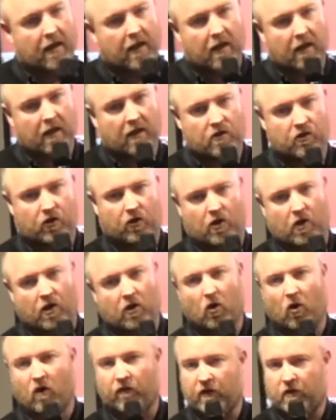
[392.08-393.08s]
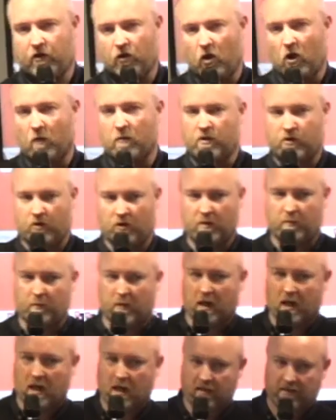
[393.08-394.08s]
is your coffee shops, juice
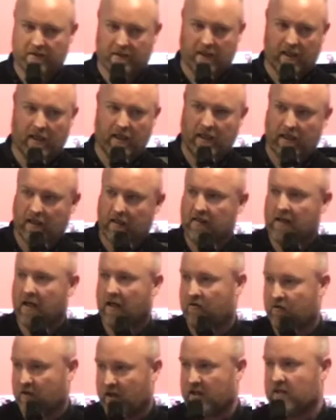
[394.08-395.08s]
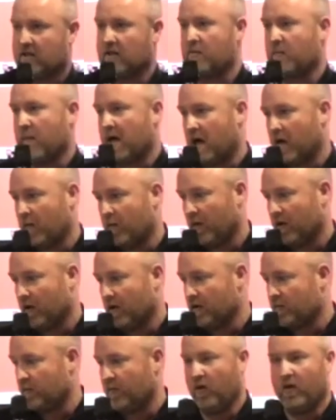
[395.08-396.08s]
bars, teas, hairdressers,
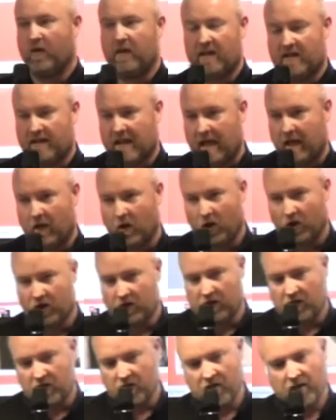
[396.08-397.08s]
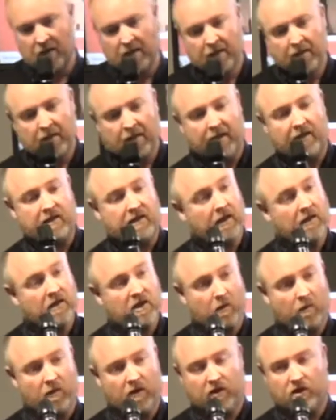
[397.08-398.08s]
barbers, beauty salons. It's in
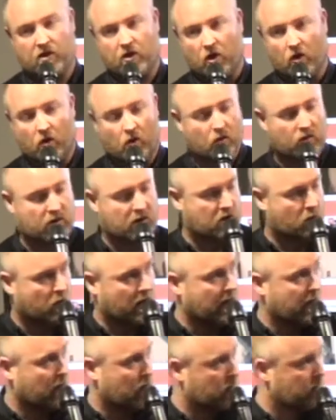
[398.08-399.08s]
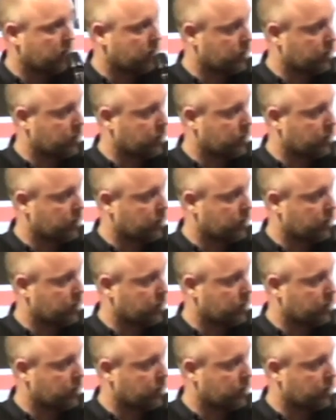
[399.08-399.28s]
some of the schools as well.